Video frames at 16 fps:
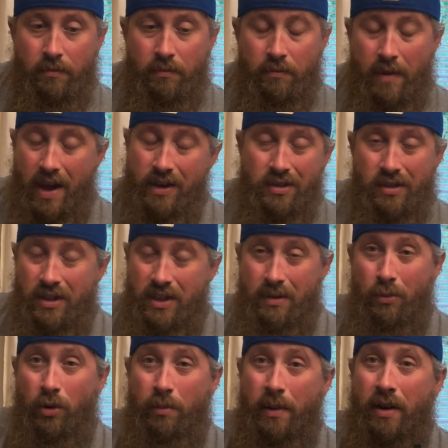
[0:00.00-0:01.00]
I actually see
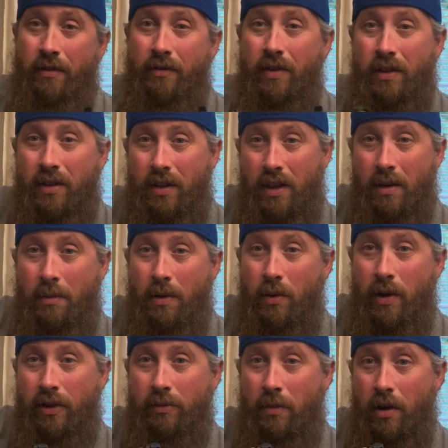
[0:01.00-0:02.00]
more benefit to the
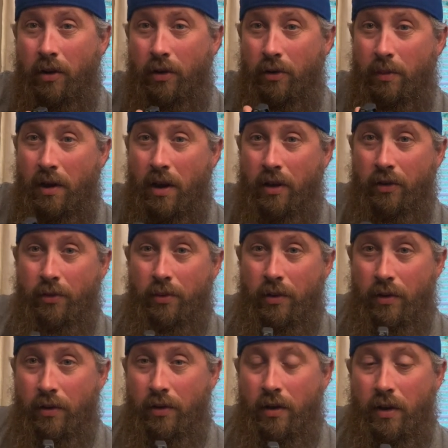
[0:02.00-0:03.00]
MOS model, to be honest with you.